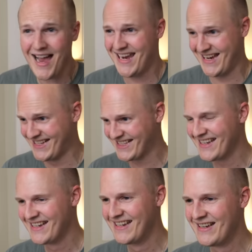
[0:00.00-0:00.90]

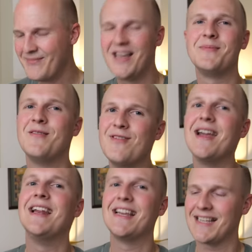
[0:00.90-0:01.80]
nice makes me
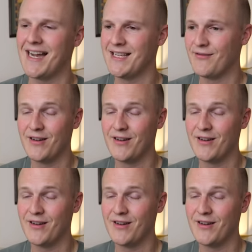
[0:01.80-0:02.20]
really excited